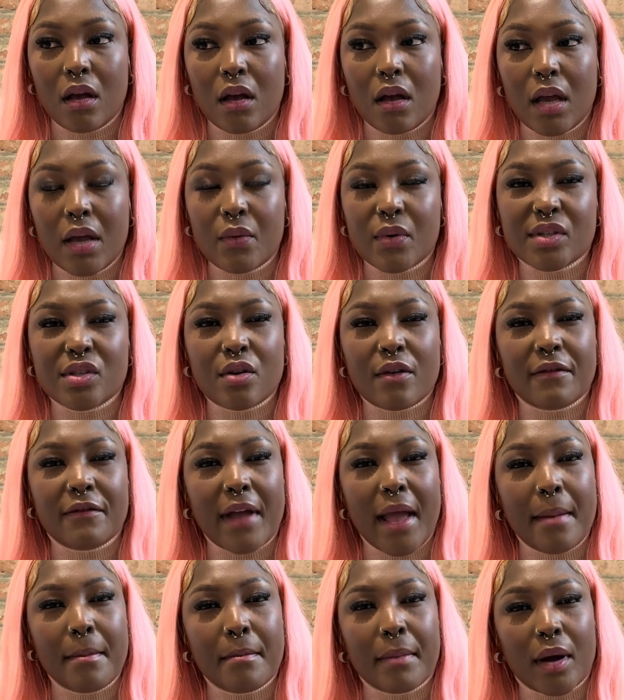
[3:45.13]
it was
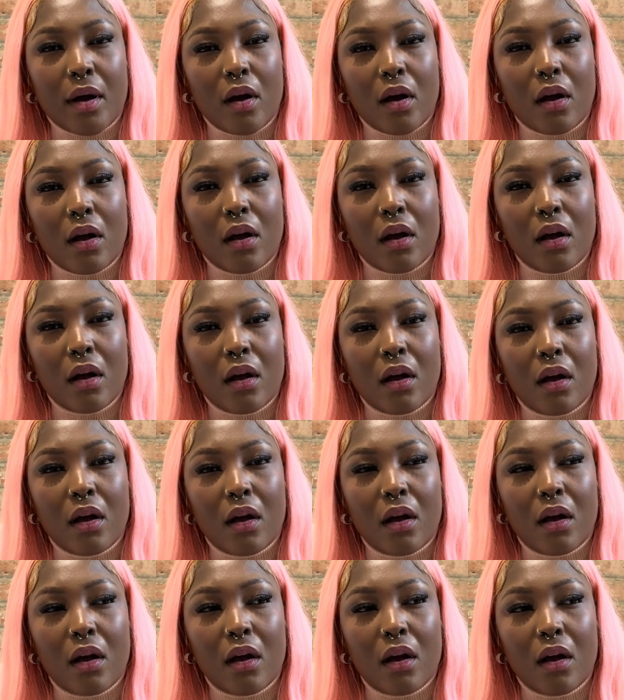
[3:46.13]
November.
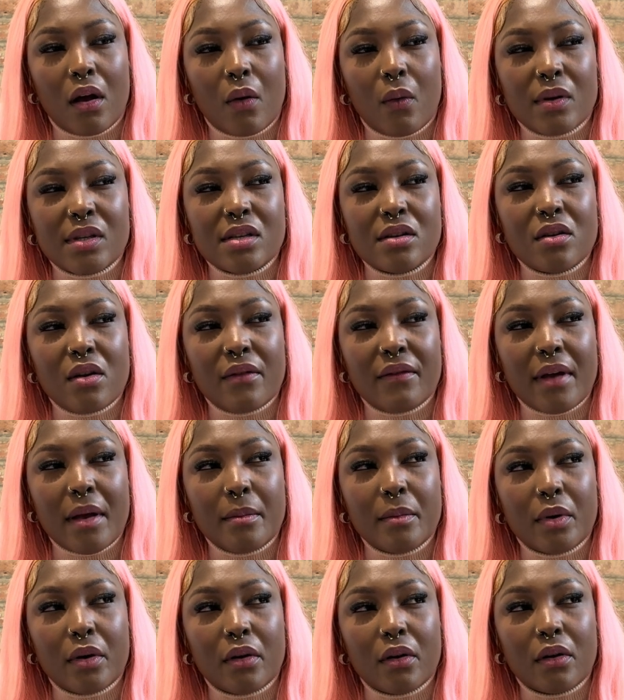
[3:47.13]
Was it
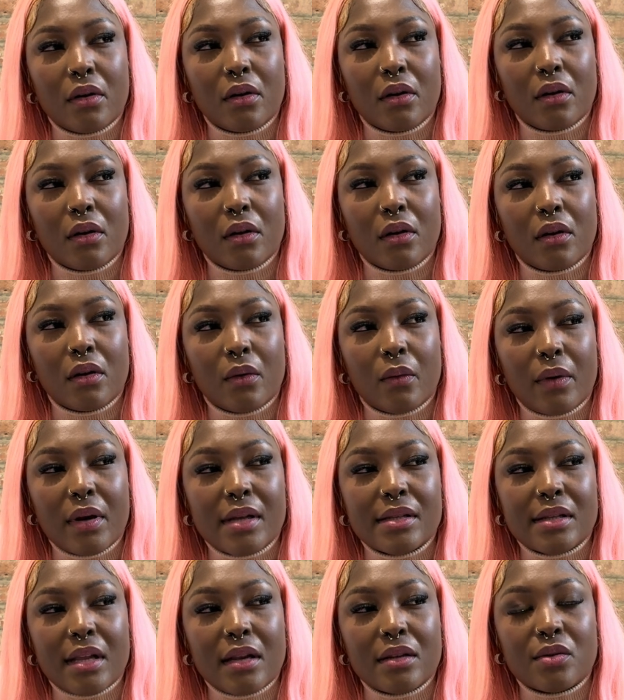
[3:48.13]
November when I
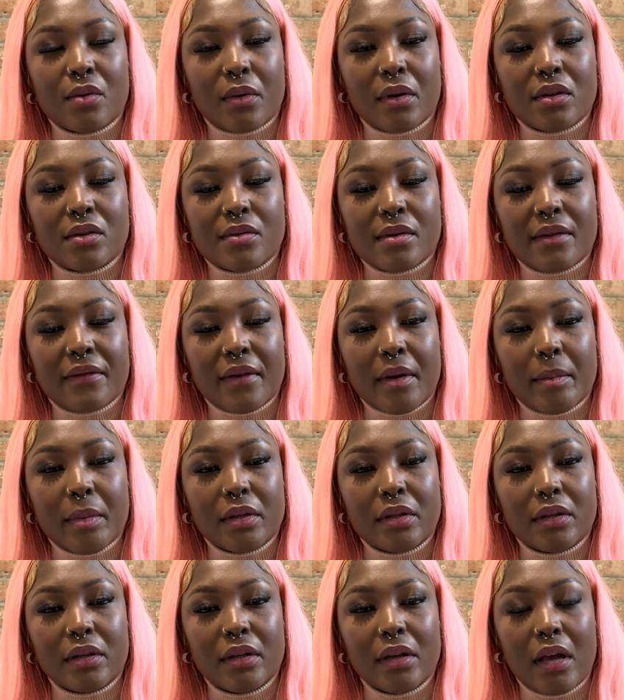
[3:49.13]
started talking to the
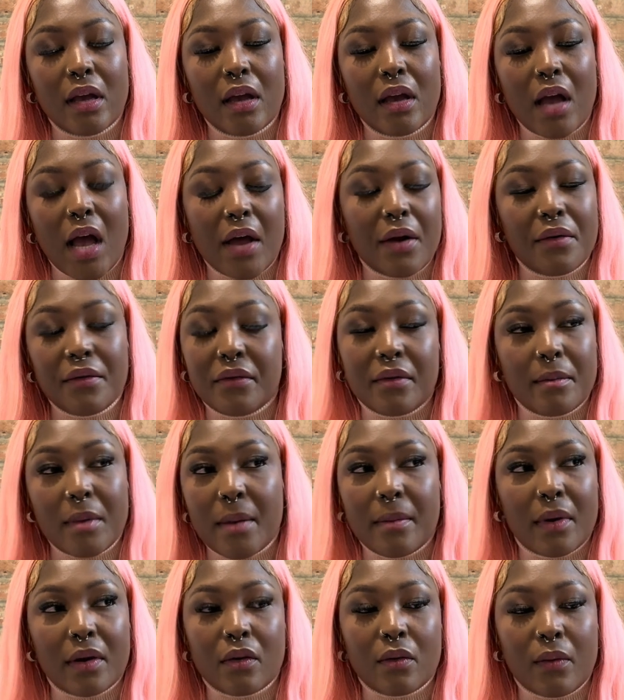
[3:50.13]
family? I don't
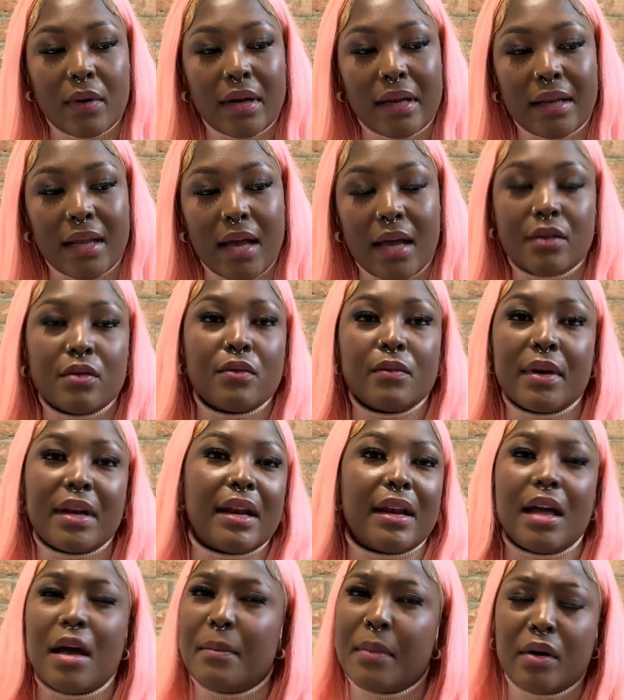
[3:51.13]
remember. I don't want to lie
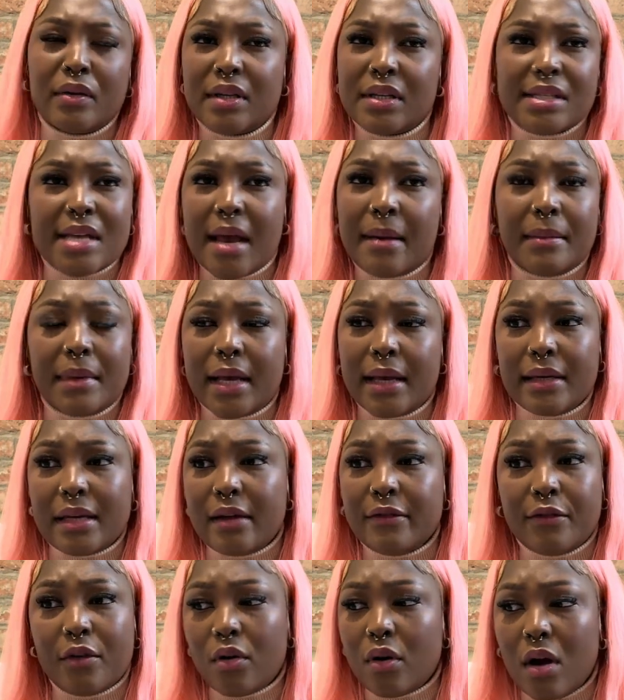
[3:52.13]
about the timeline. I
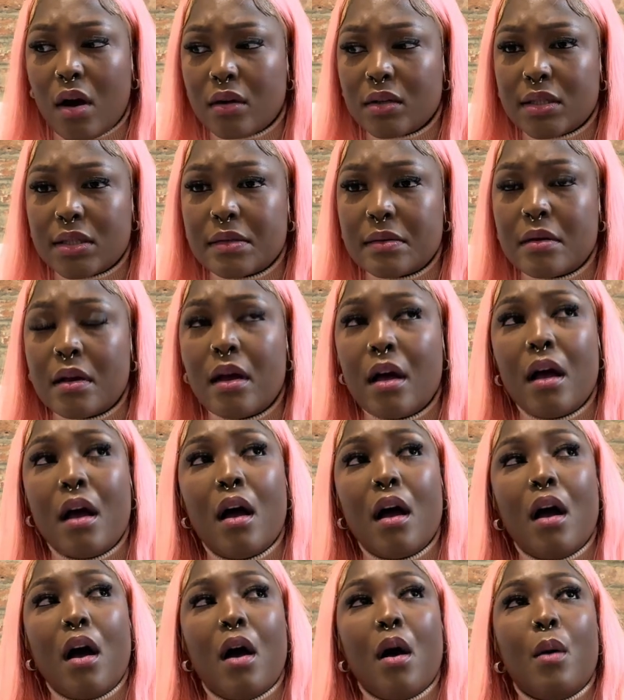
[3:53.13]
forgot.
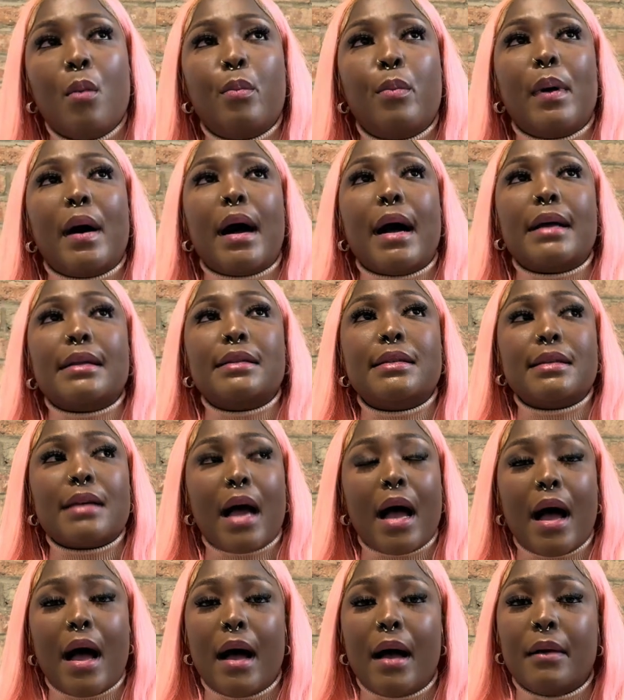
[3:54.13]
But
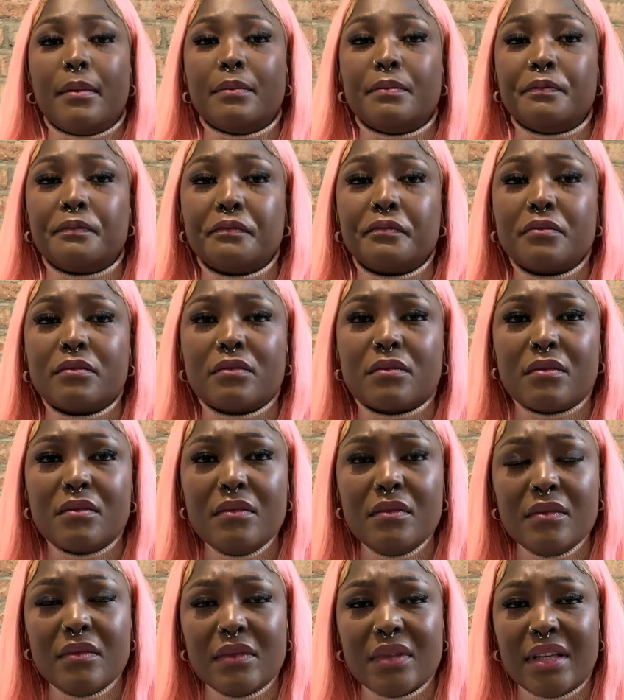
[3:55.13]

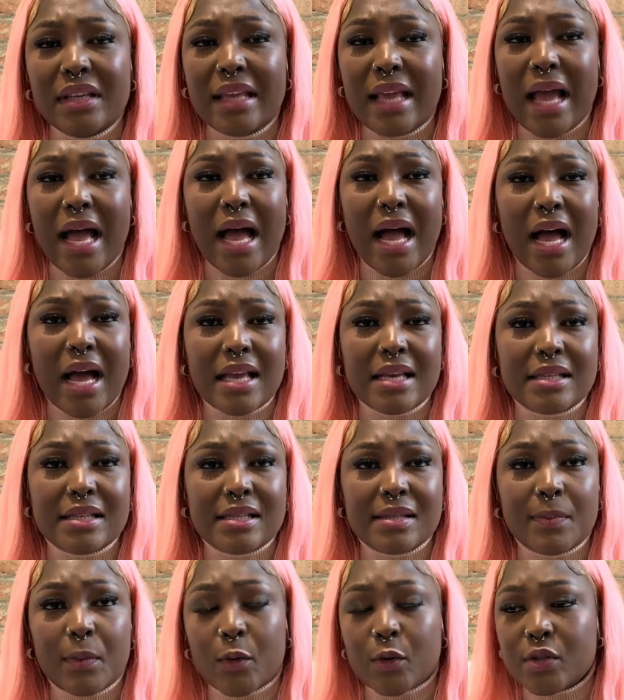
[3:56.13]
yeah, I
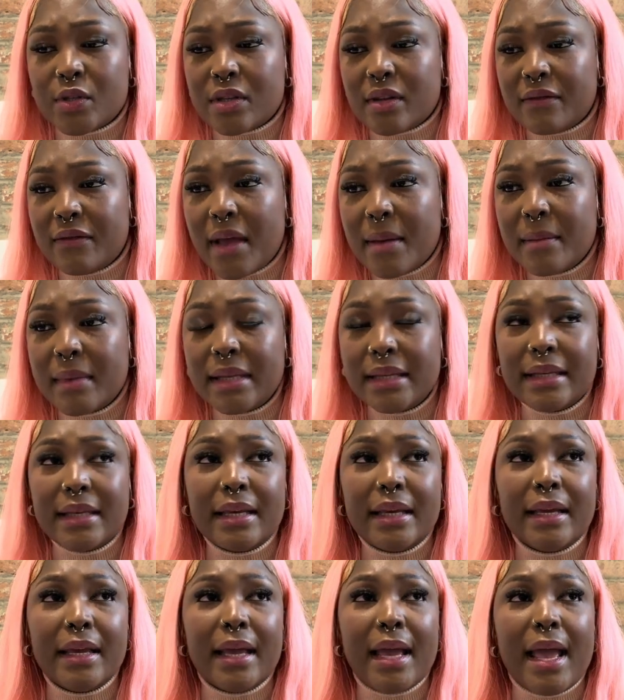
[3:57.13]
spoke to the
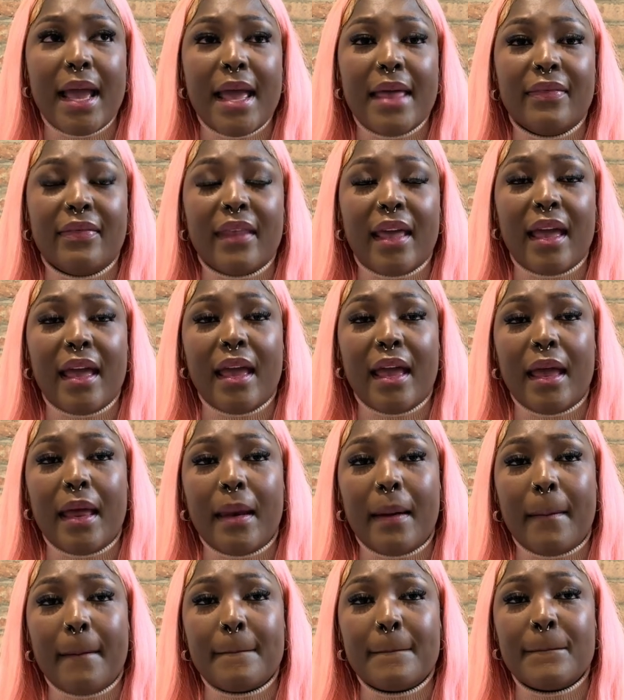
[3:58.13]
family, and
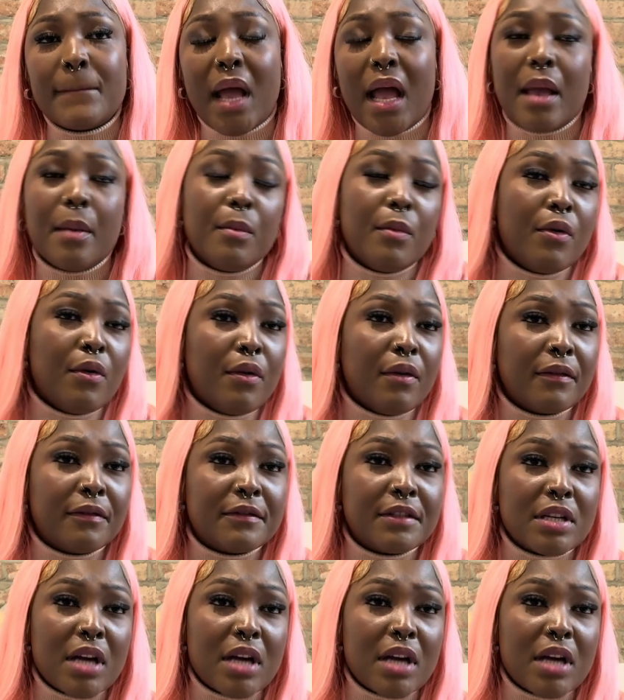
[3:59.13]
then I moved